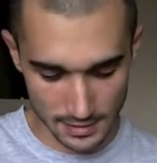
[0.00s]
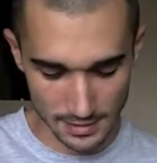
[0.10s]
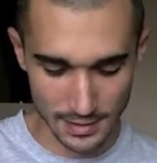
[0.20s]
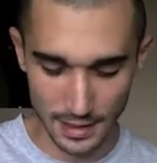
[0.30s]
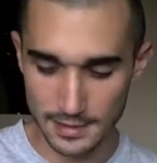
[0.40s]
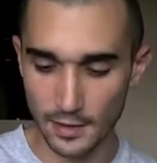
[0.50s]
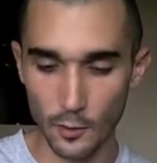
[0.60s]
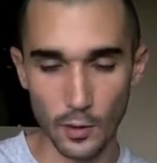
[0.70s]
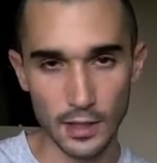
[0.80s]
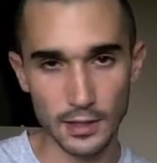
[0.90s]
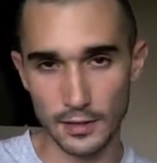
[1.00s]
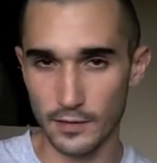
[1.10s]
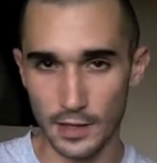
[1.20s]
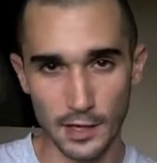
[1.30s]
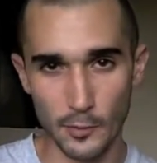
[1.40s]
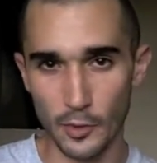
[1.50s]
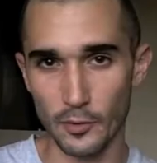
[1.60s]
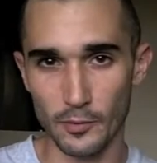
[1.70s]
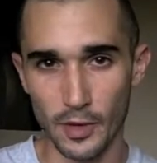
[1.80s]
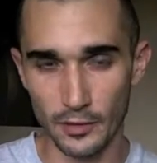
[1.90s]
this is a Zantel one, and I've got a
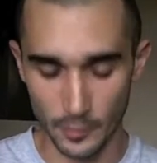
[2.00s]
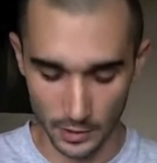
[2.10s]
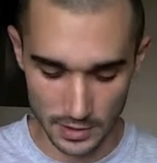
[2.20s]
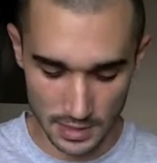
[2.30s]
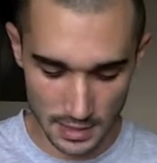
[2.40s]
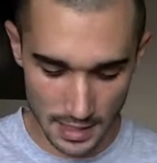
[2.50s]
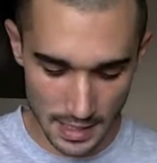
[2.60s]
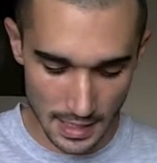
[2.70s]
couple other ones.